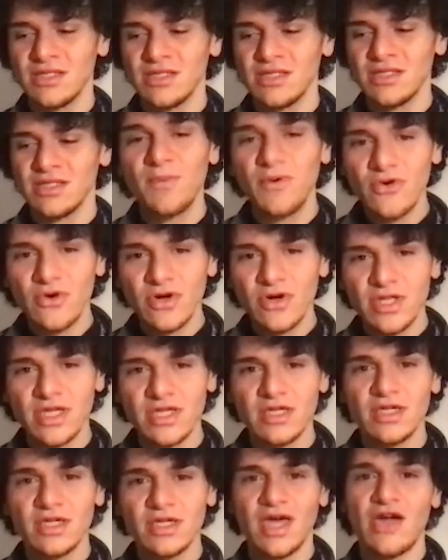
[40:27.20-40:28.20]

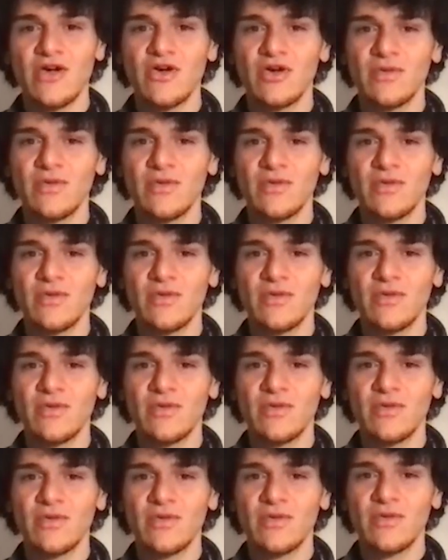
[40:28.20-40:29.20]
supporting Arab
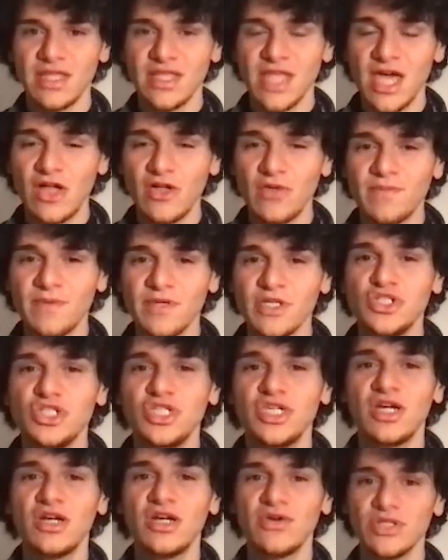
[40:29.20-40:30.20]
artists and helping
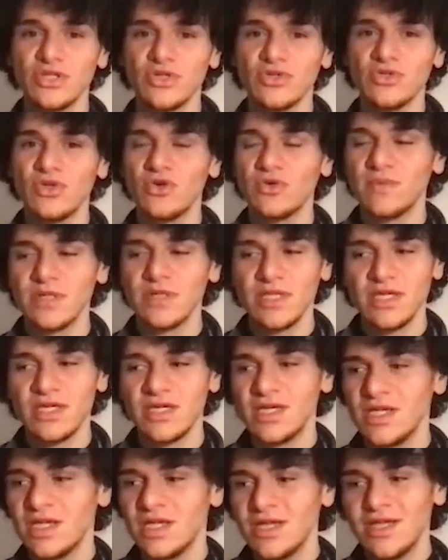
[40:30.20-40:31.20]
share it globally.